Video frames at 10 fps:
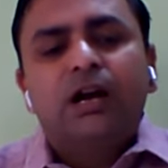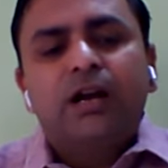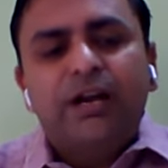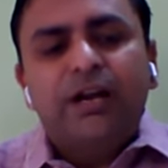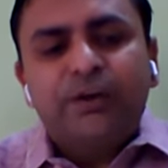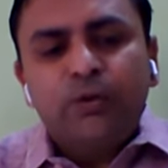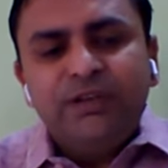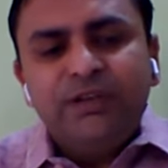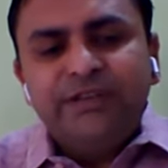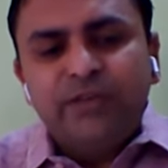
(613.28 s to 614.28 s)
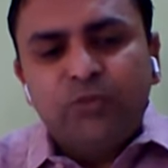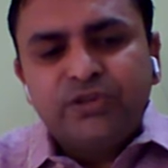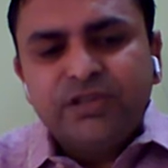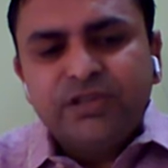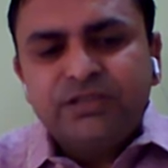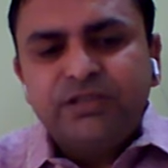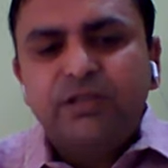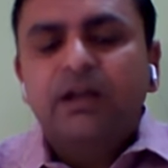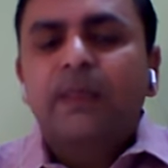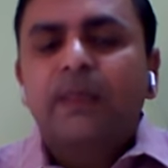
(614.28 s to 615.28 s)
controlling the emotions,
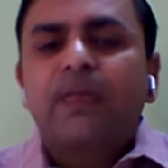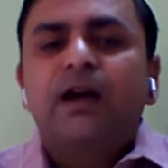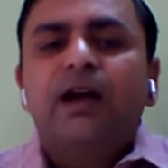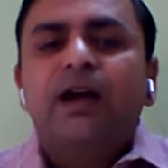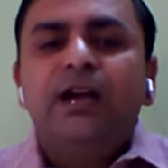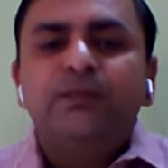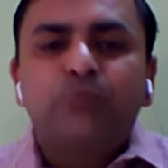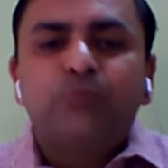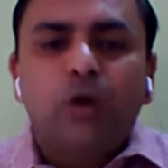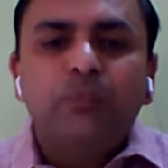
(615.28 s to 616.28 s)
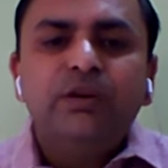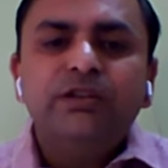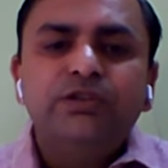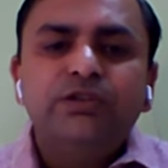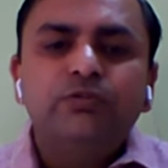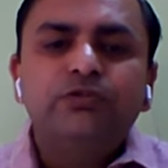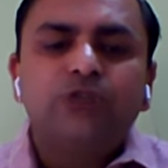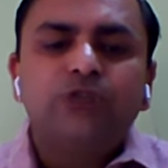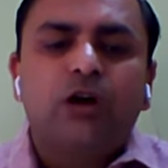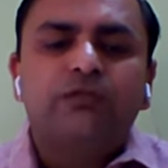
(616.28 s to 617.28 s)
and proper use
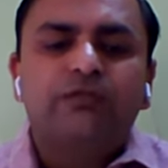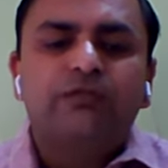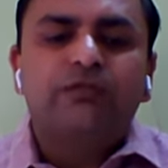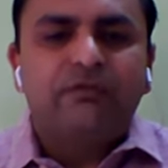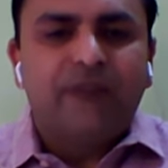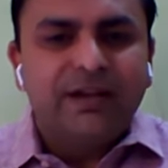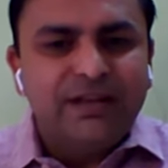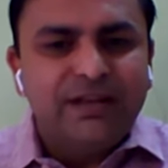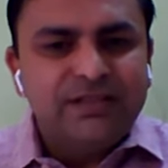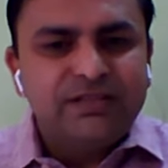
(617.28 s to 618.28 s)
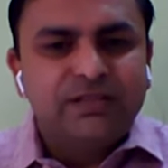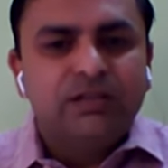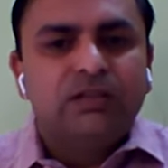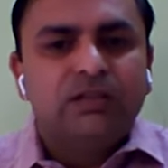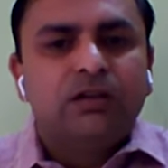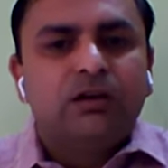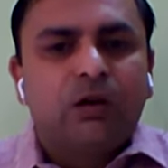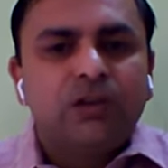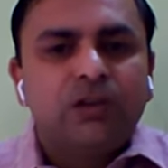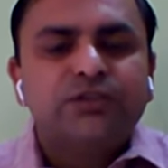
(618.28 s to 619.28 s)
of finance
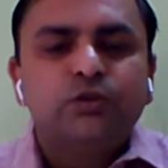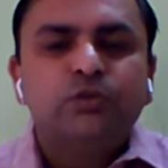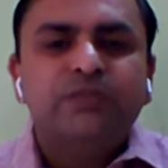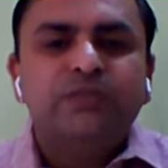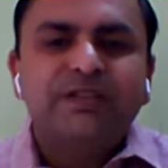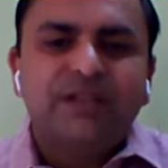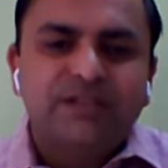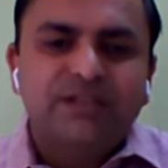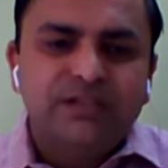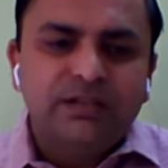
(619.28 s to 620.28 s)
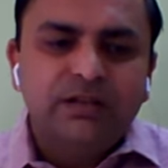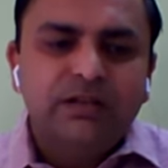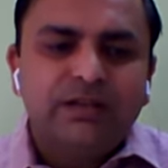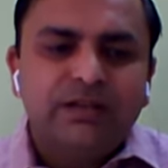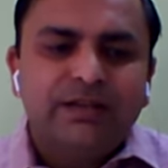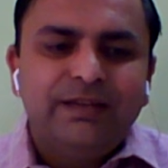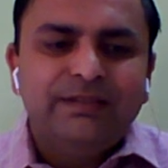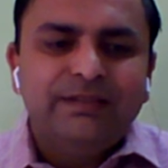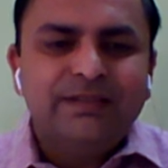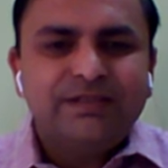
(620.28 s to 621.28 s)
also be considered
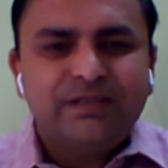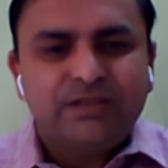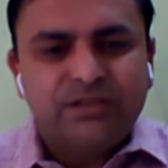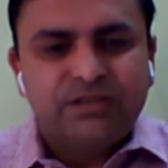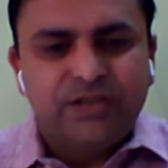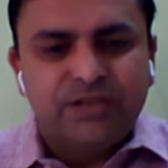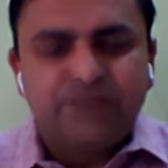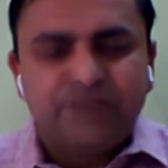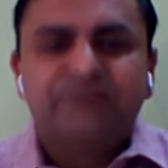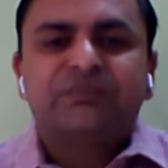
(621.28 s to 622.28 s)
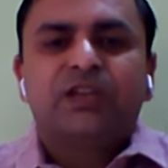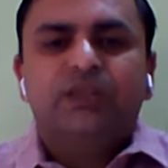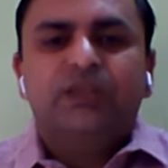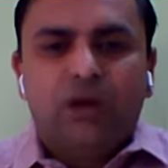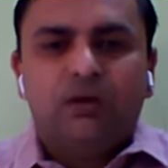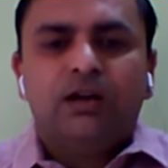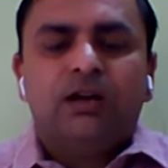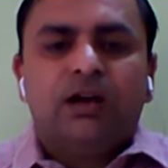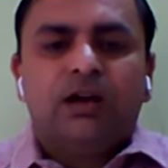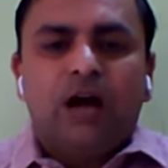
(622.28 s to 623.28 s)
in this stage. Now,
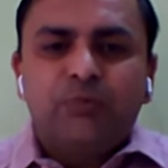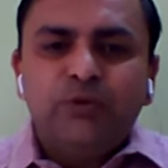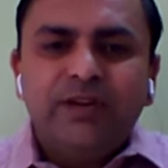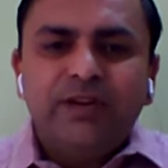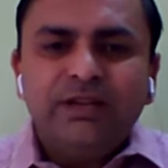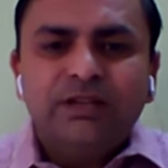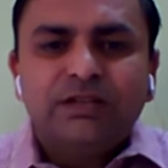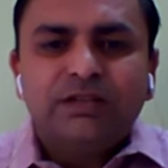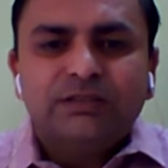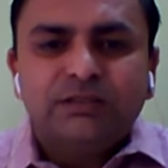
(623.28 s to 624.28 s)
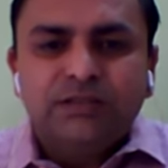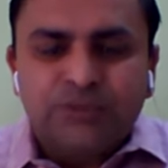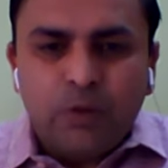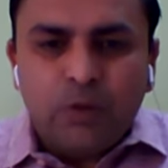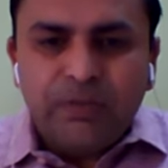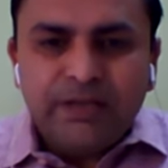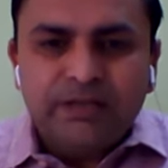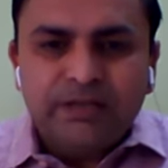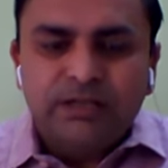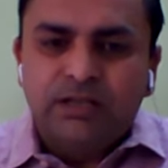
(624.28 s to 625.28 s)
up to here, the topic
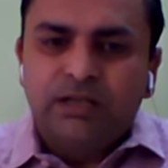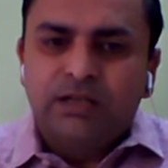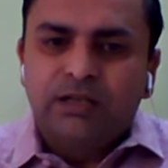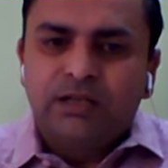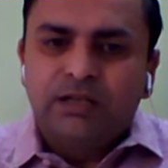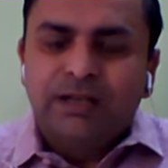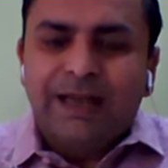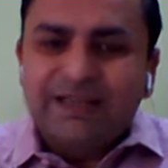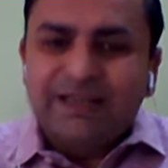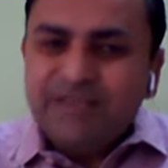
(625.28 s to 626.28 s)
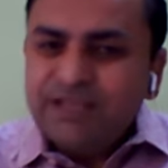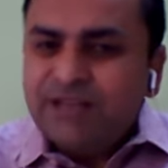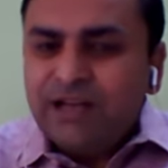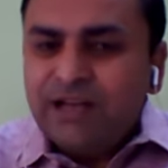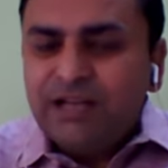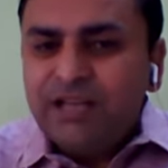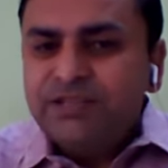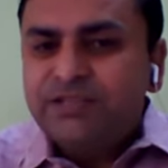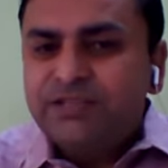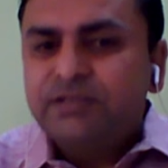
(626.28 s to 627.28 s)
exercise
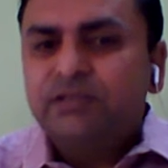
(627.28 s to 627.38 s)
guidelines